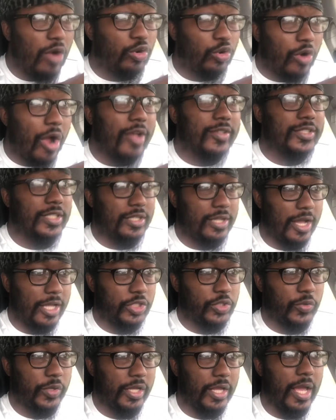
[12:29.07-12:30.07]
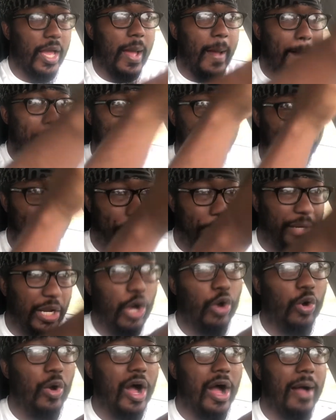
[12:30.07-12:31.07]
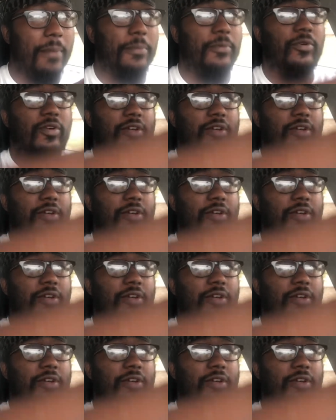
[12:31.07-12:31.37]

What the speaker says: across the country, blew up